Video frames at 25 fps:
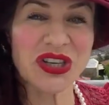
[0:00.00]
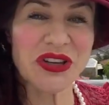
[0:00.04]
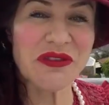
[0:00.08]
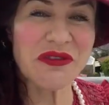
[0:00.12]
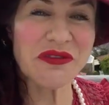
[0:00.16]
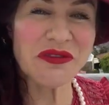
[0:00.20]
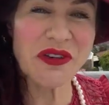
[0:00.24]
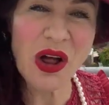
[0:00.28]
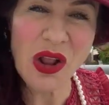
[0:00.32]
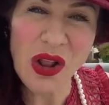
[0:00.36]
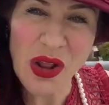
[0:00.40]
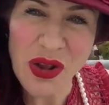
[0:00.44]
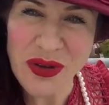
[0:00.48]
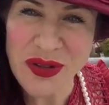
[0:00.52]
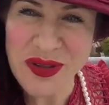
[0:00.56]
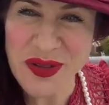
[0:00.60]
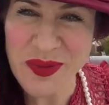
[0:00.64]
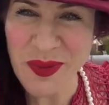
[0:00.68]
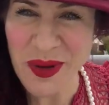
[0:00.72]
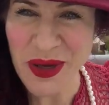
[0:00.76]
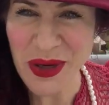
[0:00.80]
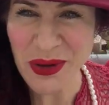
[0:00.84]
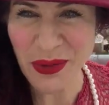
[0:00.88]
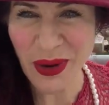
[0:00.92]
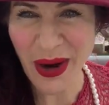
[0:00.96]
She follows
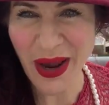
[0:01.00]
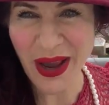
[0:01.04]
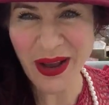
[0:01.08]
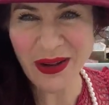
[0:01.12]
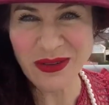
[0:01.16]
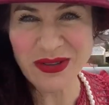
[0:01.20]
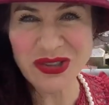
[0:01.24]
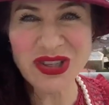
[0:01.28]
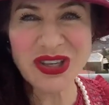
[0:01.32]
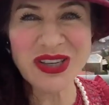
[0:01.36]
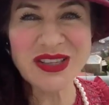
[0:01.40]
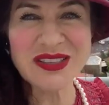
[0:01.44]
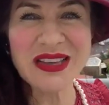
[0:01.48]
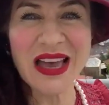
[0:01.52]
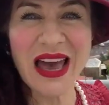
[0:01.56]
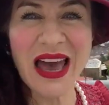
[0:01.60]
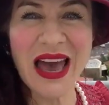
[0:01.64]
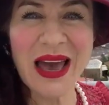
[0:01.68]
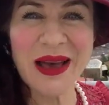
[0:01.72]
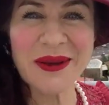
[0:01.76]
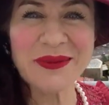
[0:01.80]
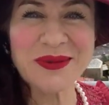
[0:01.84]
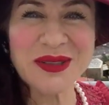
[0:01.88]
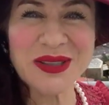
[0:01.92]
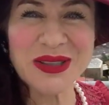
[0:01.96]
me around. She's
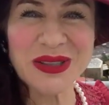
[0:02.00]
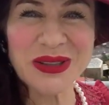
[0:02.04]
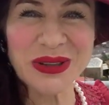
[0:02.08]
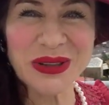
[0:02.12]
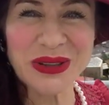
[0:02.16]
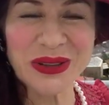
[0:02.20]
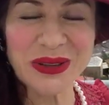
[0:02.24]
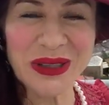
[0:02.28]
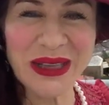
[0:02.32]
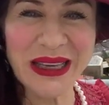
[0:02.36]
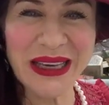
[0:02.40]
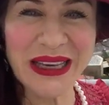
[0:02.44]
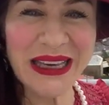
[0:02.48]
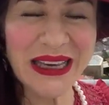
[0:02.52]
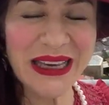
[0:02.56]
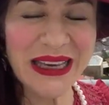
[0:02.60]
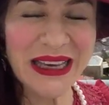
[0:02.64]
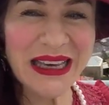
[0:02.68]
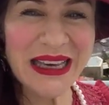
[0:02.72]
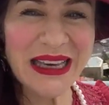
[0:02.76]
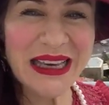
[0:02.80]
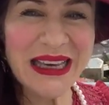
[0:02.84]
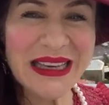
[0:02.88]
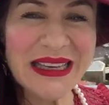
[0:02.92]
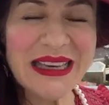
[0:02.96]
absolutely,
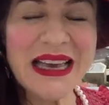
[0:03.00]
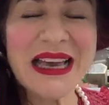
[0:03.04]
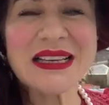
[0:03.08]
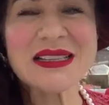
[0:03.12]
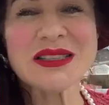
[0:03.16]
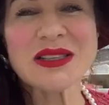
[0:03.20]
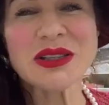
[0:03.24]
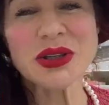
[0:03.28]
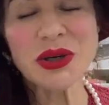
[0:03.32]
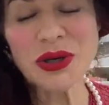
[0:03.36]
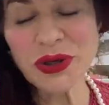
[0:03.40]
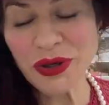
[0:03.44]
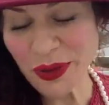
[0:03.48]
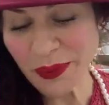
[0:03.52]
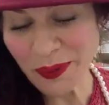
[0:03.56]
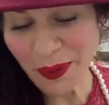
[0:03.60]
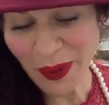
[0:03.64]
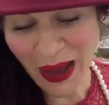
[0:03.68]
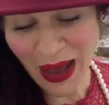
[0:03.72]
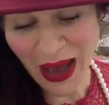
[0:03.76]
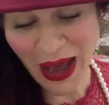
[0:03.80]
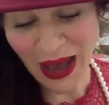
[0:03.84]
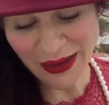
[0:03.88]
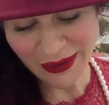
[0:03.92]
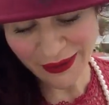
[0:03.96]
yes, Luna
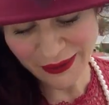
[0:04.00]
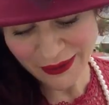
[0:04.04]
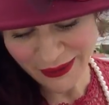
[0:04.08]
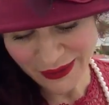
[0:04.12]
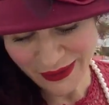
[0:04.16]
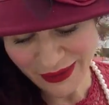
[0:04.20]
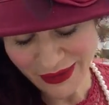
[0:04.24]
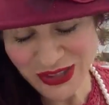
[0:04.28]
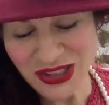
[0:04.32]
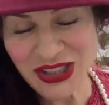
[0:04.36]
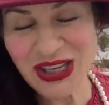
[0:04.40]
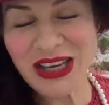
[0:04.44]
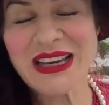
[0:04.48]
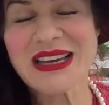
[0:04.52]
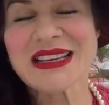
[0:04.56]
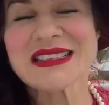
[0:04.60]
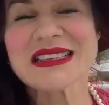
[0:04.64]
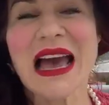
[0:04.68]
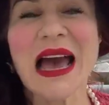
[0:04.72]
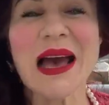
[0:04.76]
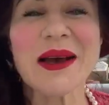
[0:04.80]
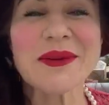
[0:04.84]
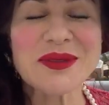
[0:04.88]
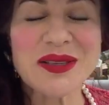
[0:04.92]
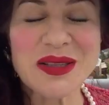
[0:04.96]
Park. She is
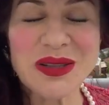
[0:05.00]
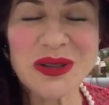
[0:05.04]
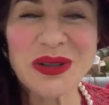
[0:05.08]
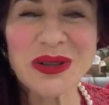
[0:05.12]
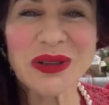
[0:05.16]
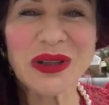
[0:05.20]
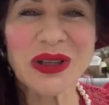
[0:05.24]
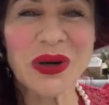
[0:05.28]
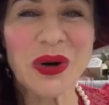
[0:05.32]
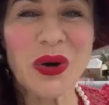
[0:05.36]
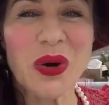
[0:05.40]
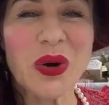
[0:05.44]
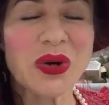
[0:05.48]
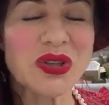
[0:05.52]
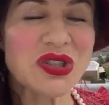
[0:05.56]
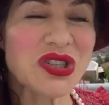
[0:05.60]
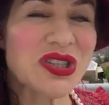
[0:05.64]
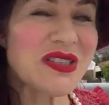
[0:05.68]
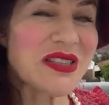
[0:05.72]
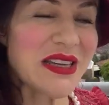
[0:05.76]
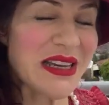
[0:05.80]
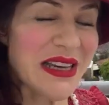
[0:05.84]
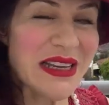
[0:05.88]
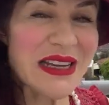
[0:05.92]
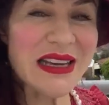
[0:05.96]
absolutely
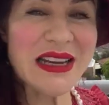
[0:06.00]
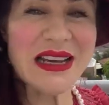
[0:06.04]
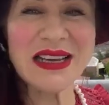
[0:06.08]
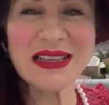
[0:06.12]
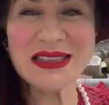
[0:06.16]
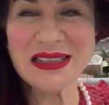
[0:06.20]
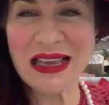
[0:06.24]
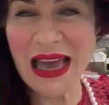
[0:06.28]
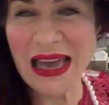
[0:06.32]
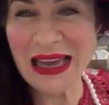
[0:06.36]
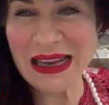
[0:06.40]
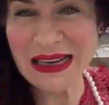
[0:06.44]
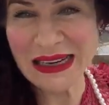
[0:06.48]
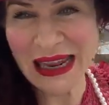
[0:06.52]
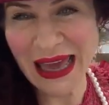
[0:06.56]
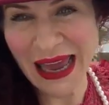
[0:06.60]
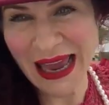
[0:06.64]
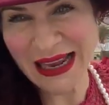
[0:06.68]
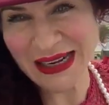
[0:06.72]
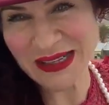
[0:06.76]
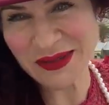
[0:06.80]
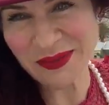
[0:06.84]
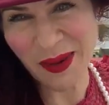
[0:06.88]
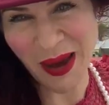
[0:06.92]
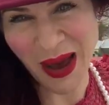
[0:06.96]
gorgeous. It is a
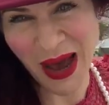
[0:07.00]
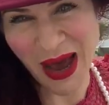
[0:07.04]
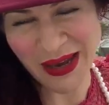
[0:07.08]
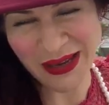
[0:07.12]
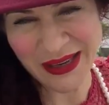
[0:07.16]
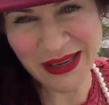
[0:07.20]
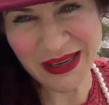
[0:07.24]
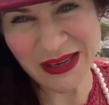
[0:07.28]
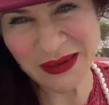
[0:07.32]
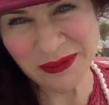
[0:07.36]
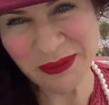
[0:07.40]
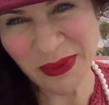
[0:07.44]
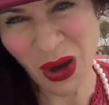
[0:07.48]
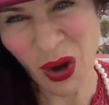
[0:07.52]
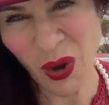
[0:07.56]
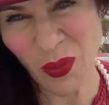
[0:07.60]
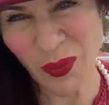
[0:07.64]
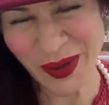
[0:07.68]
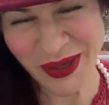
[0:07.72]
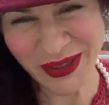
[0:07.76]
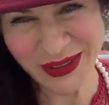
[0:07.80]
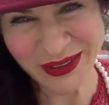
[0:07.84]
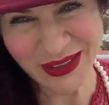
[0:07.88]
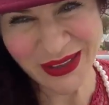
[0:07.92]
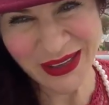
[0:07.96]
landmark in
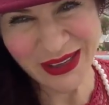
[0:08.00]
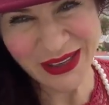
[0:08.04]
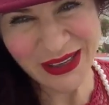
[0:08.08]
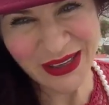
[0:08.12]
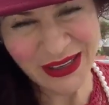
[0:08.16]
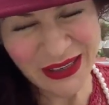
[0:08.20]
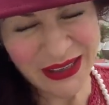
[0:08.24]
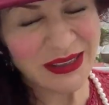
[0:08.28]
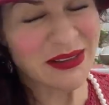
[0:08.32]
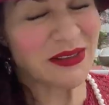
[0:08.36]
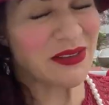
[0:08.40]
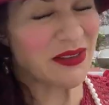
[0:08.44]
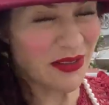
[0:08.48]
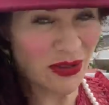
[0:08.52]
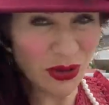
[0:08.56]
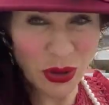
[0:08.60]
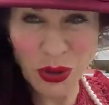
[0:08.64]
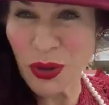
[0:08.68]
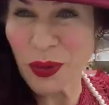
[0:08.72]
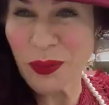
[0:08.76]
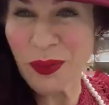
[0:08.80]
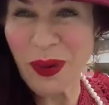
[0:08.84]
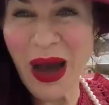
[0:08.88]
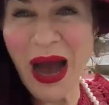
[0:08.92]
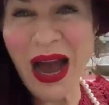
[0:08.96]
Melbourne.
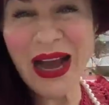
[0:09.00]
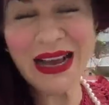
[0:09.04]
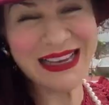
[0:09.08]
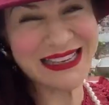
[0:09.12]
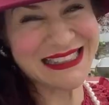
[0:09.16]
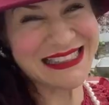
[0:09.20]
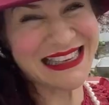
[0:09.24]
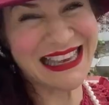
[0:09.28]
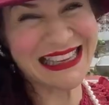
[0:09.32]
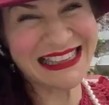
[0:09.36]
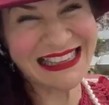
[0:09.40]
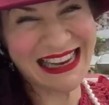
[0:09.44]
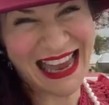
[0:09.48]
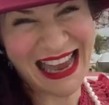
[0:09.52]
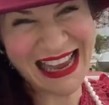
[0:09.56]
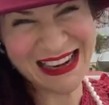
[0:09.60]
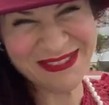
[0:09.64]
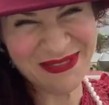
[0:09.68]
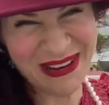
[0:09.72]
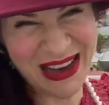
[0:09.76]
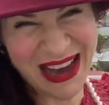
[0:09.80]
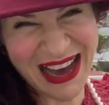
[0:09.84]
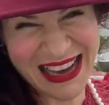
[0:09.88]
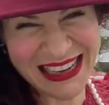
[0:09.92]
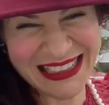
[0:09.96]
Luna Park is a
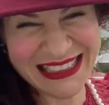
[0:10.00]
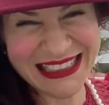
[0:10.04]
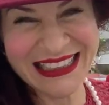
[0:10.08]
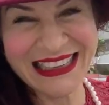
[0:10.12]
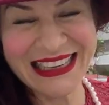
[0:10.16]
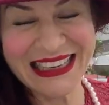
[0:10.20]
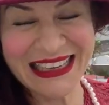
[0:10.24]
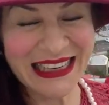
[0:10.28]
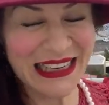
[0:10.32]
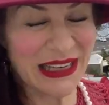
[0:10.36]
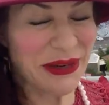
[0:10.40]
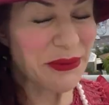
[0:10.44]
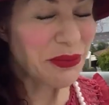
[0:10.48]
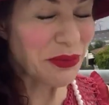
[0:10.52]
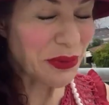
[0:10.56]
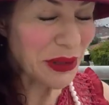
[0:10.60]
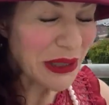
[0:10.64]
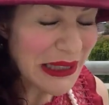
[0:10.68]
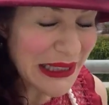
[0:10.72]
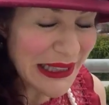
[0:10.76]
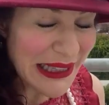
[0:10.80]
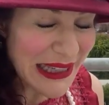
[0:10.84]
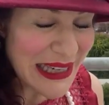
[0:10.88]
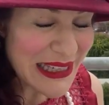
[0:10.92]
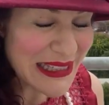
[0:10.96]
landmark. It
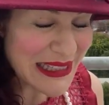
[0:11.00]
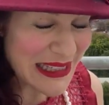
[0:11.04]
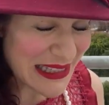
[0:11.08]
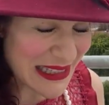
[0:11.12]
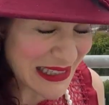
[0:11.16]
really is.